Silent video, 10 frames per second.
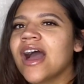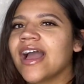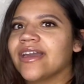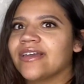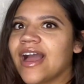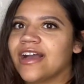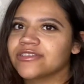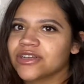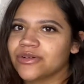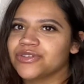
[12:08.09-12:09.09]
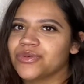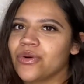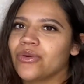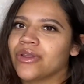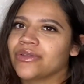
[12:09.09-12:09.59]
I have to go into a
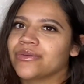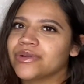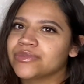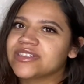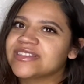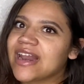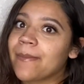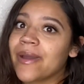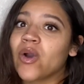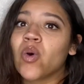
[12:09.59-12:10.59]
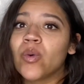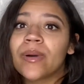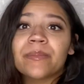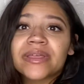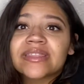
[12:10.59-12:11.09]
whole nother room to set up my whole
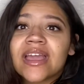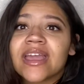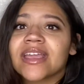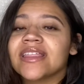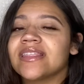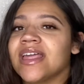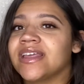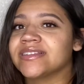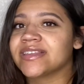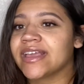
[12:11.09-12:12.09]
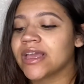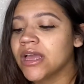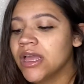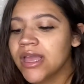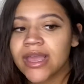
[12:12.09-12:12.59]
pumping thing, and then it's like,
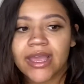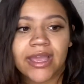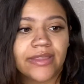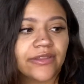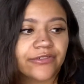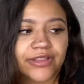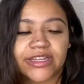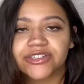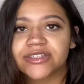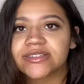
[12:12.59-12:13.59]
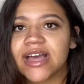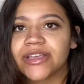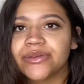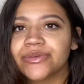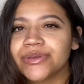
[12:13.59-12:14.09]
and the flanges
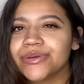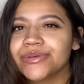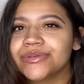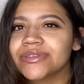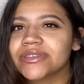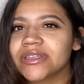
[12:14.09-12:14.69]
that you use